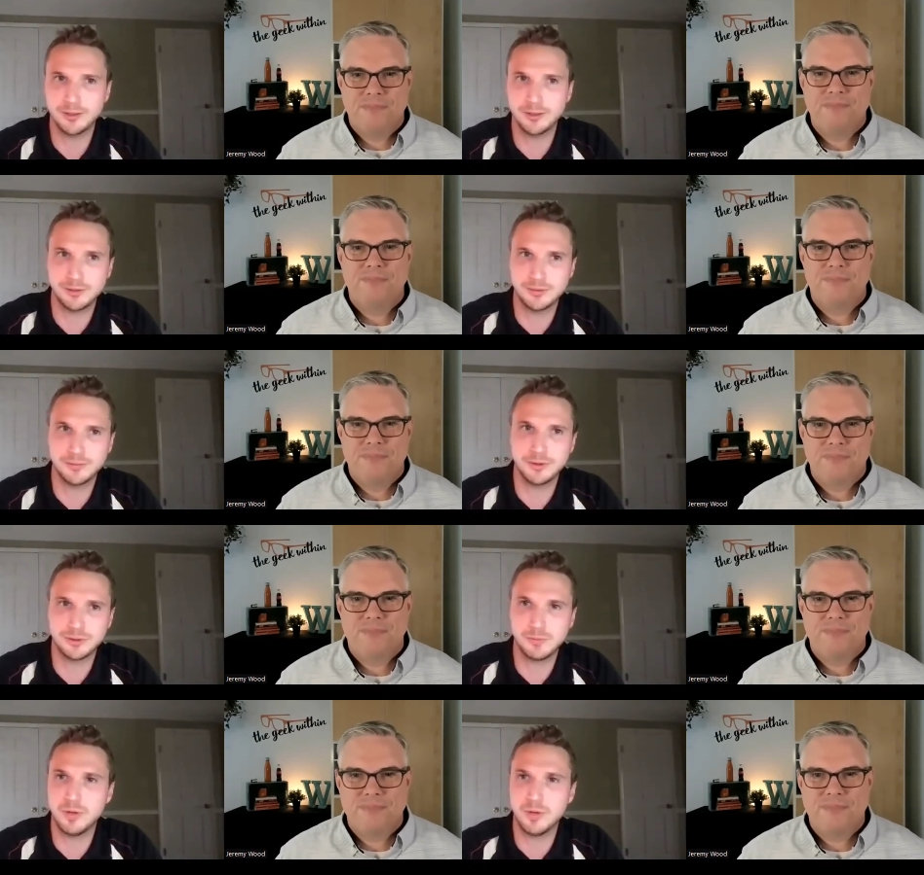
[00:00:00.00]
Speaker 1: There was a,
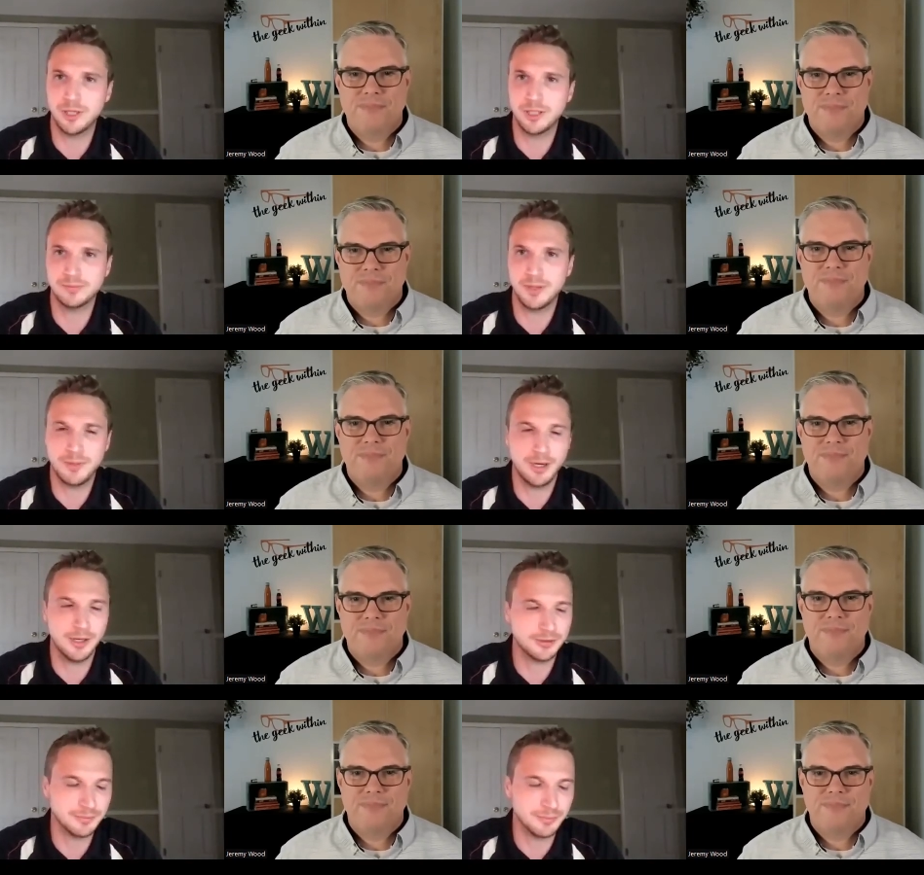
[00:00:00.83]
a small place my
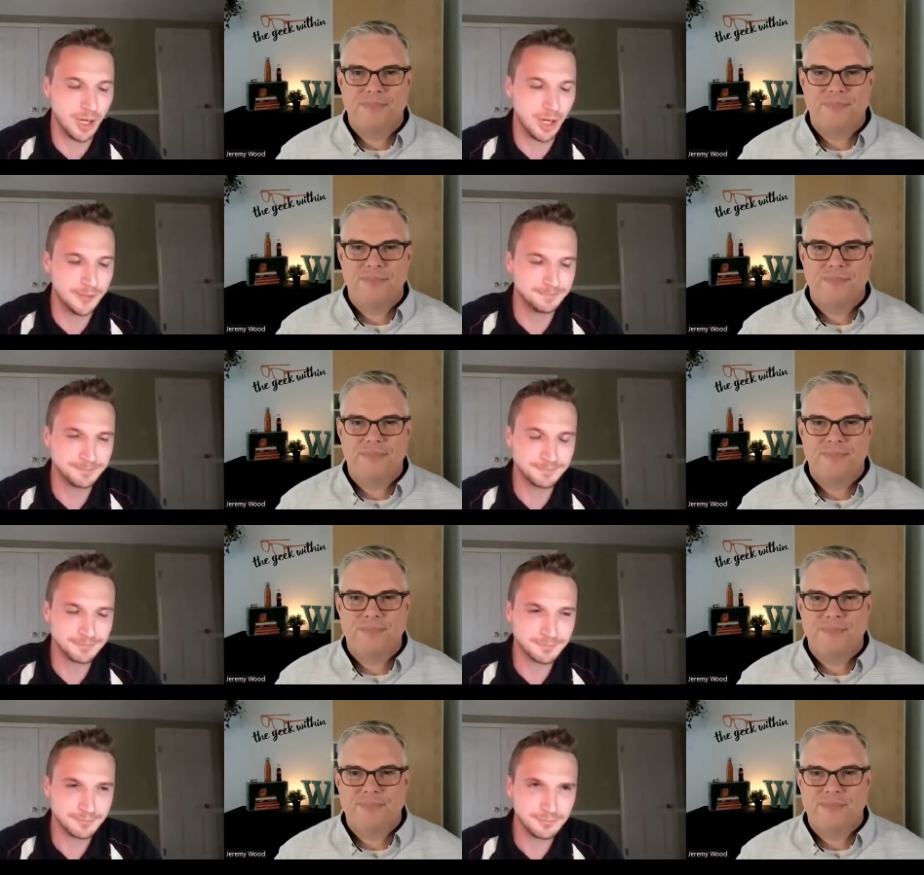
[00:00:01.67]
parents had bought,
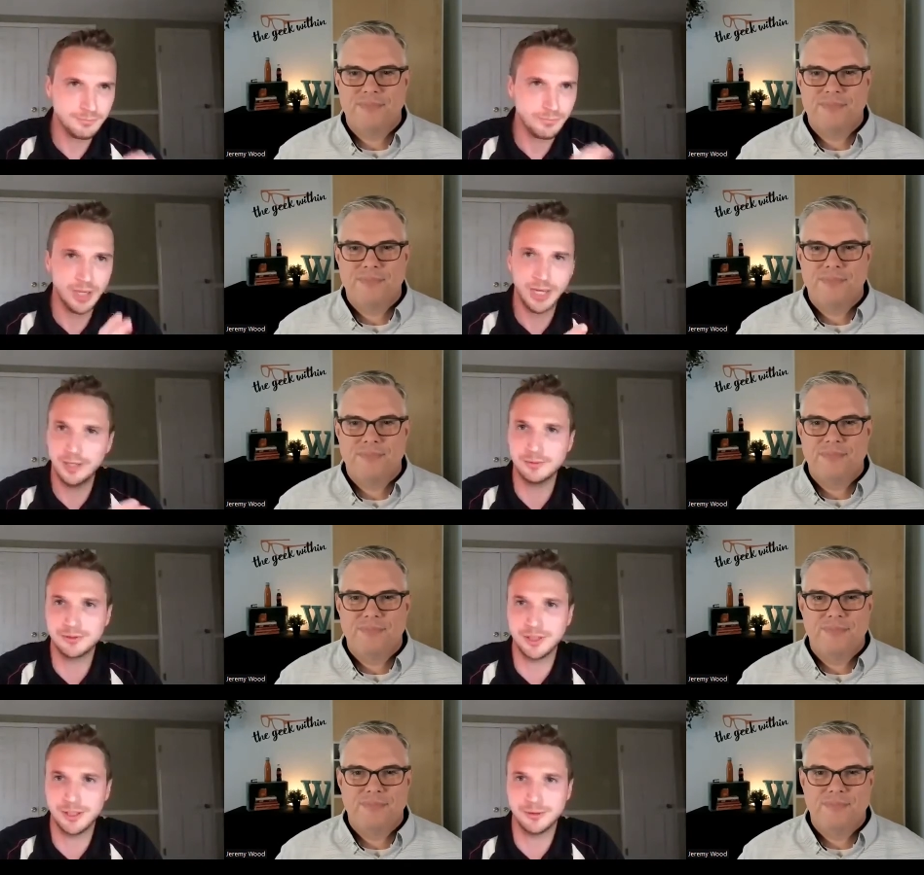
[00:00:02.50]
and it was
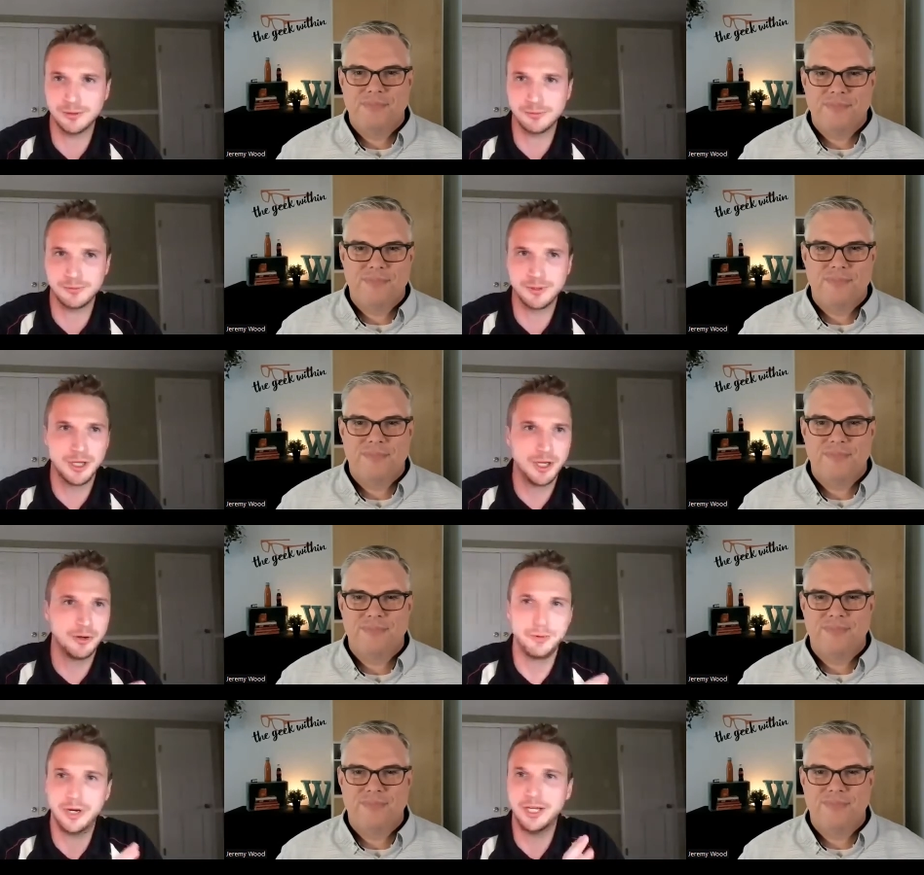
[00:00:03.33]
a
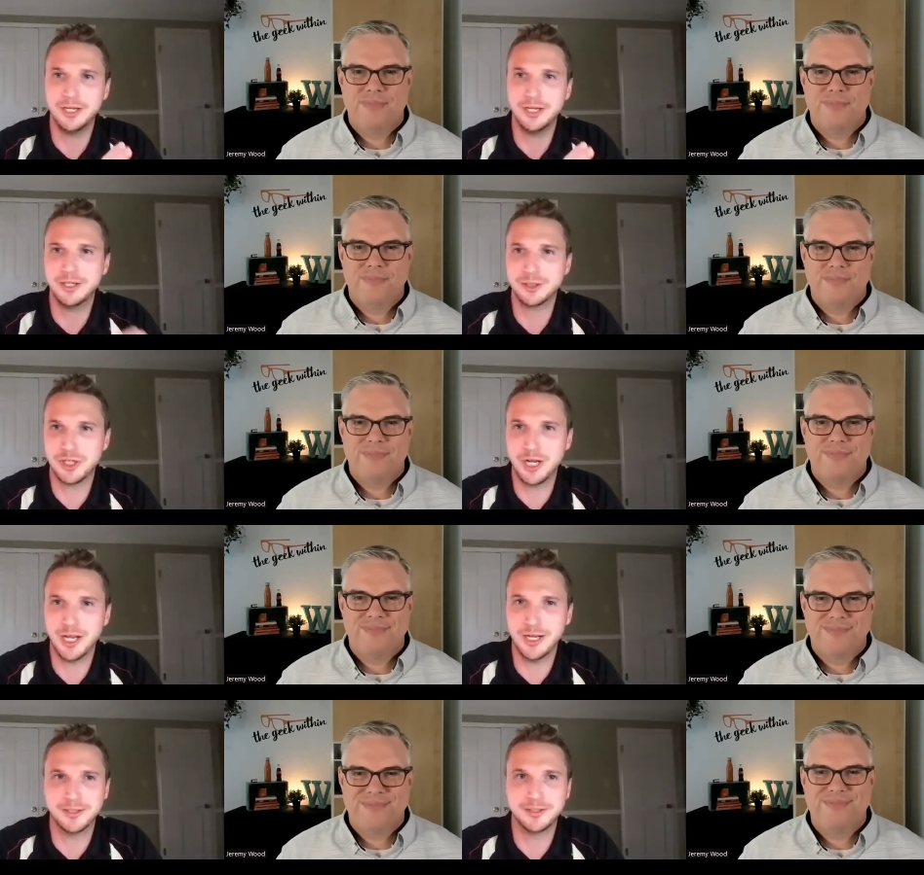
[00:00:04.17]
rinky dink
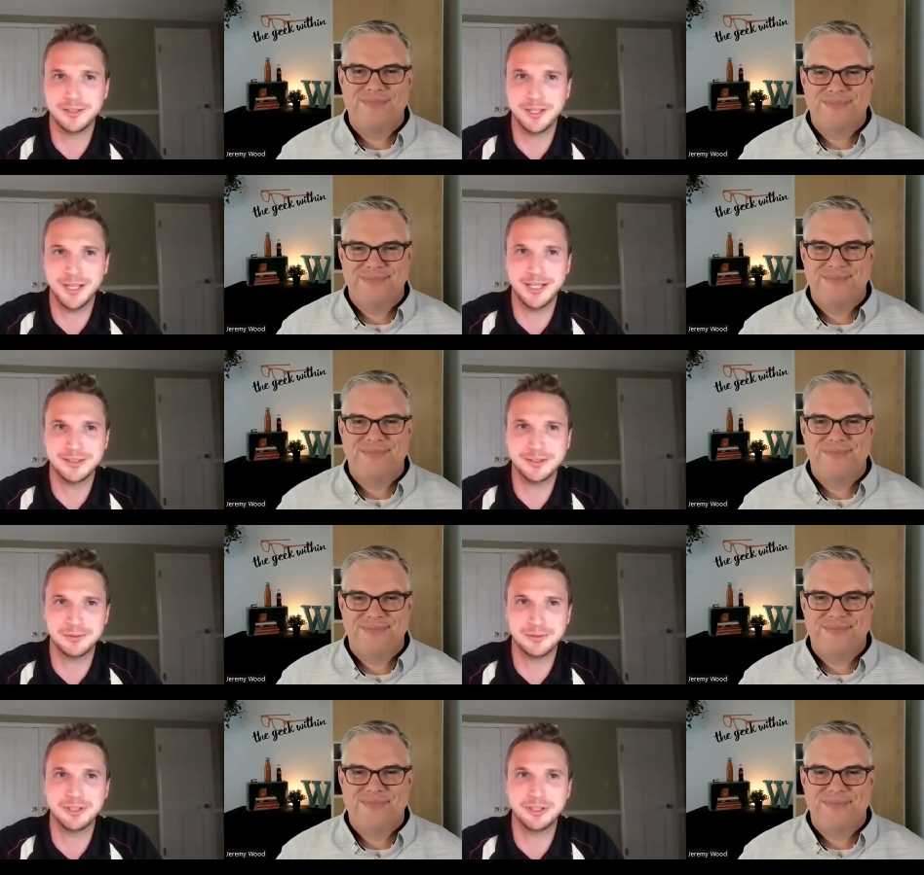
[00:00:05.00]
shed that
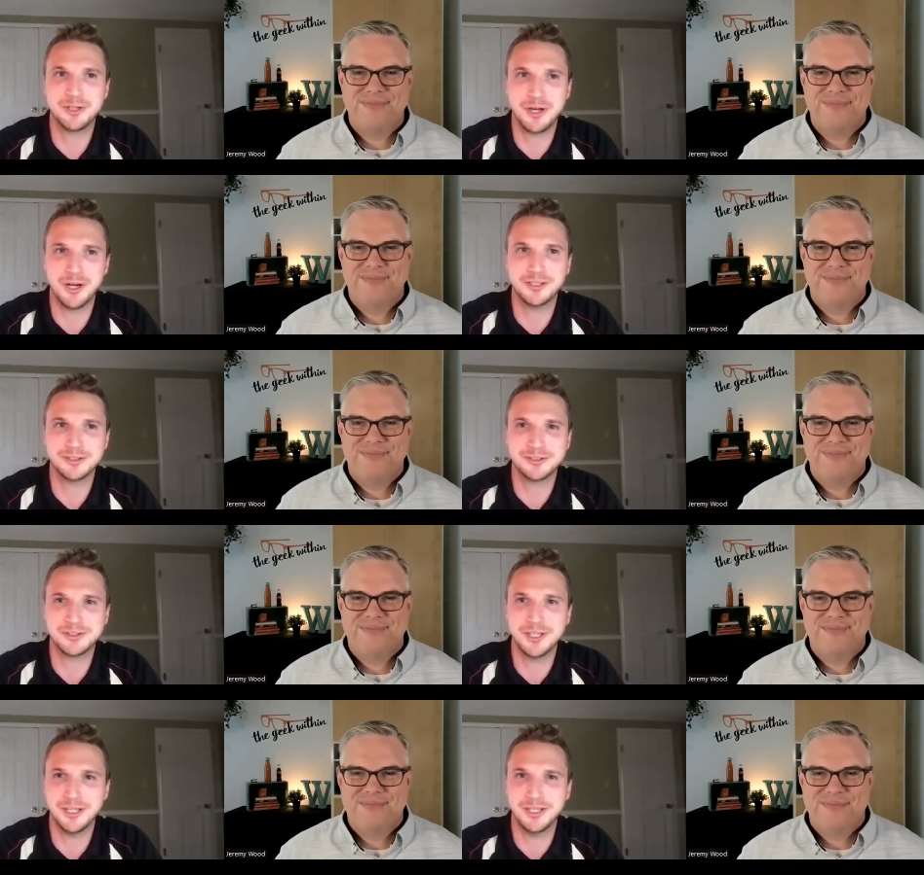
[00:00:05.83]
uh, really taught us
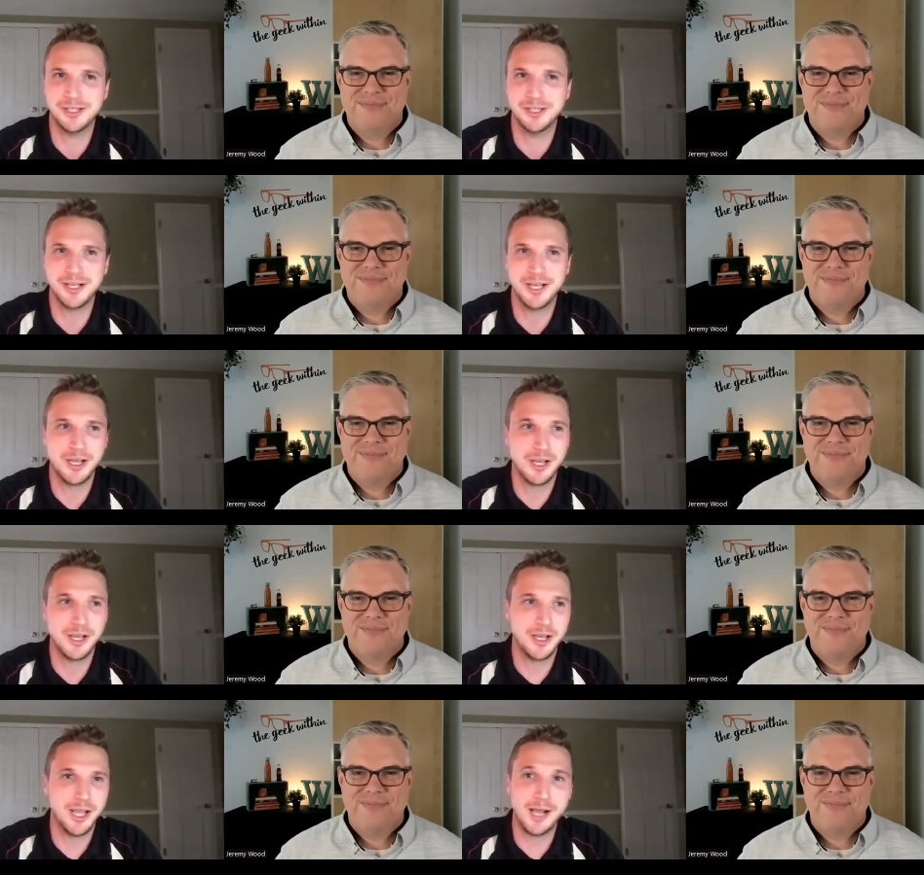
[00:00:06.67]
the
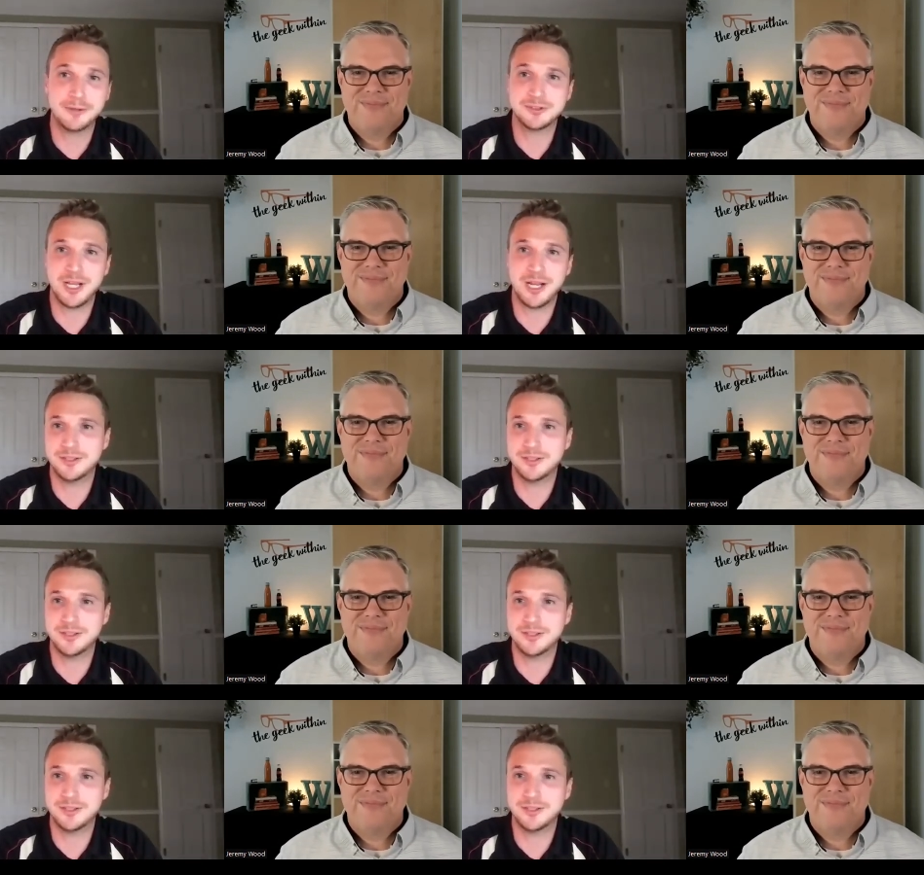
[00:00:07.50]
outside of